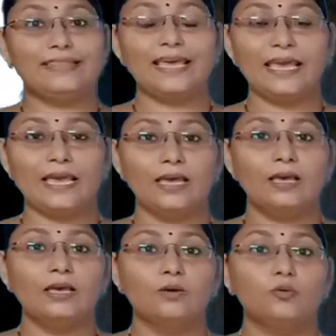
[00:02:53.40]
they
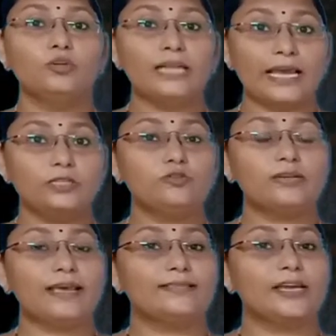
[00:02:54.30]
would like to
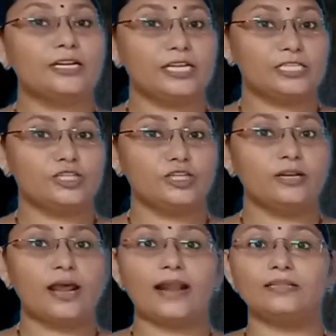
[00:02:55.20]
take the
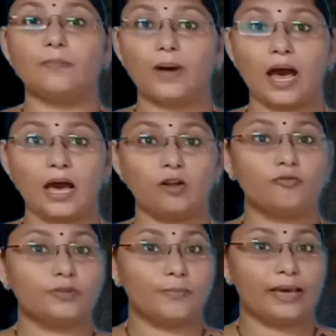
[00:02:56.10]
decision and the power
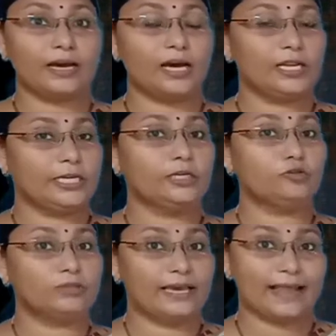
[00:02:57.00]
of the Bengal
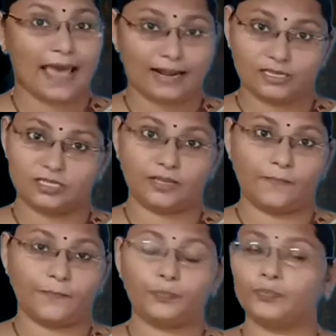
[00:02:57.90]
into their hands.
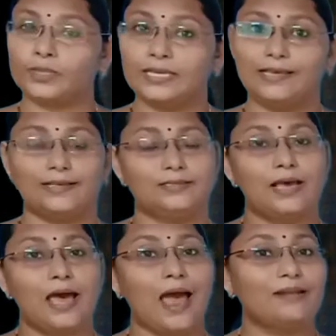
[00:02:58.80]
Yes,
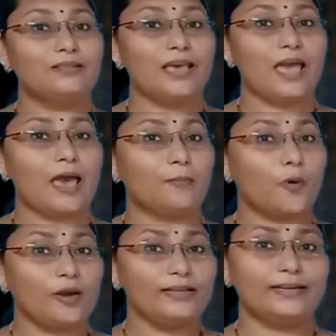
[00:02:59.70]
and they
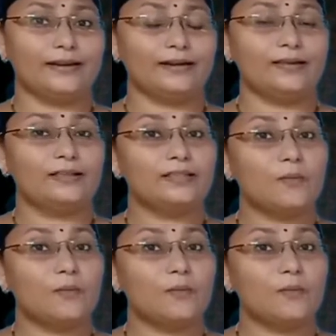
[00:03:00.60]
appointed the